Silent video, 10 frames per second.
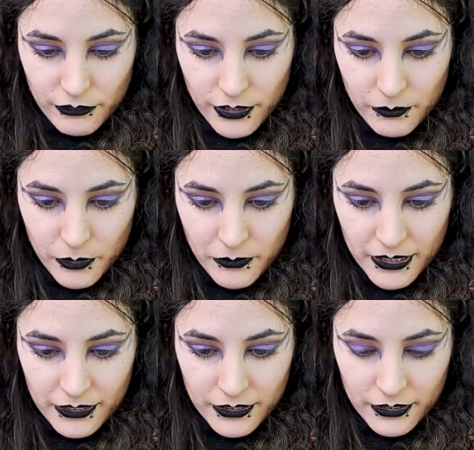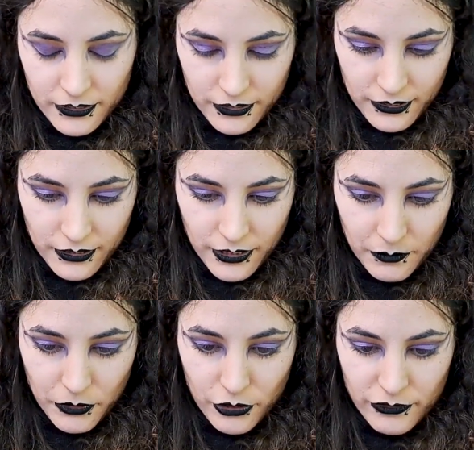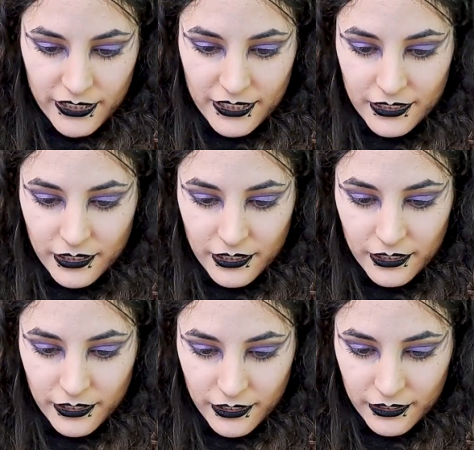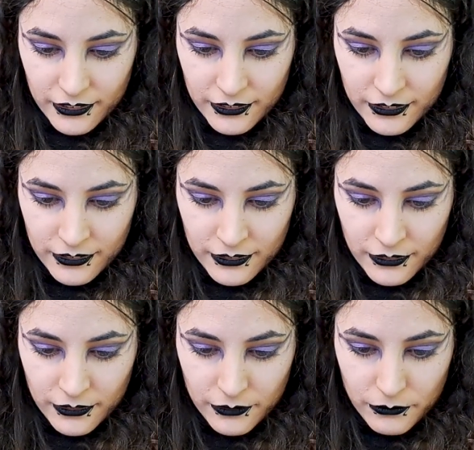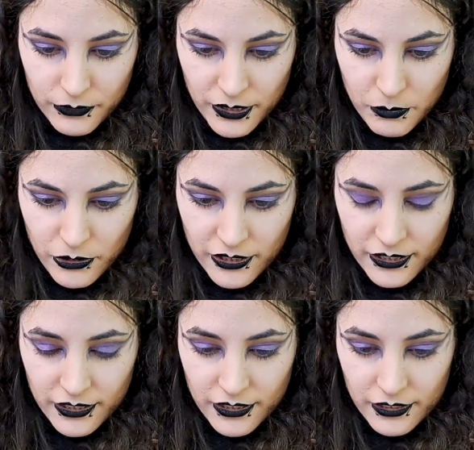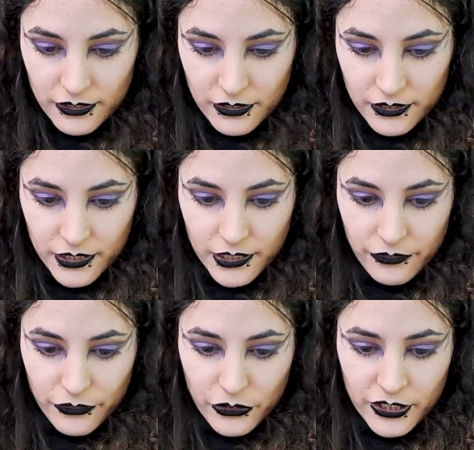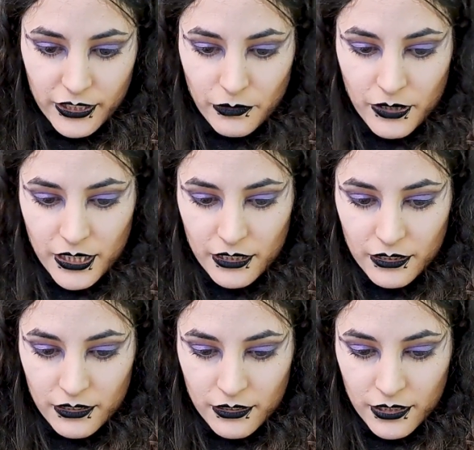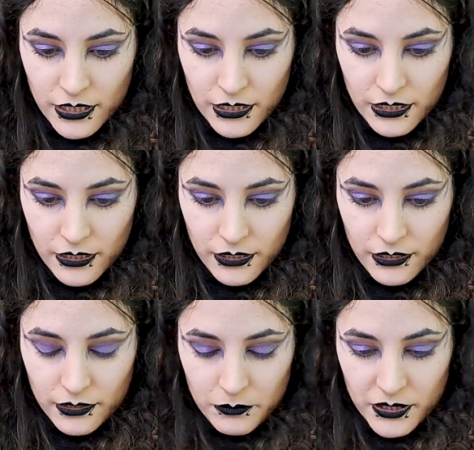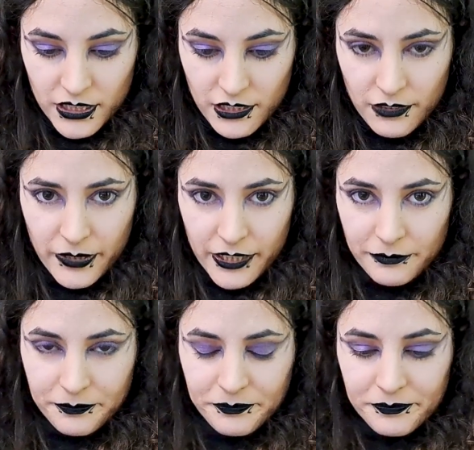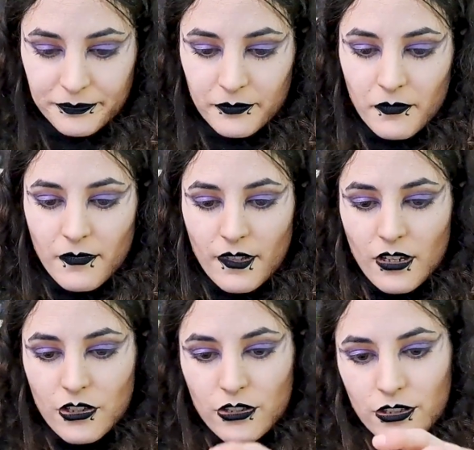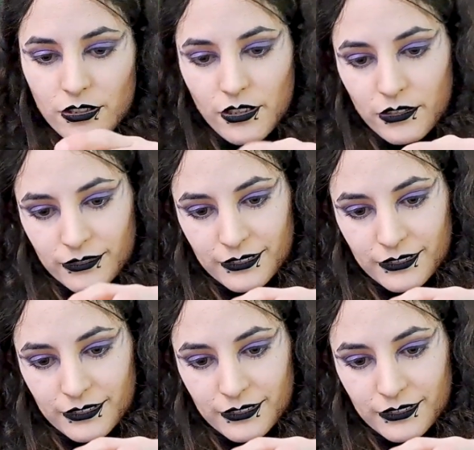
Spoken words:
A moment. I'm always struggling with boxes. I have no idea why, but this is me. So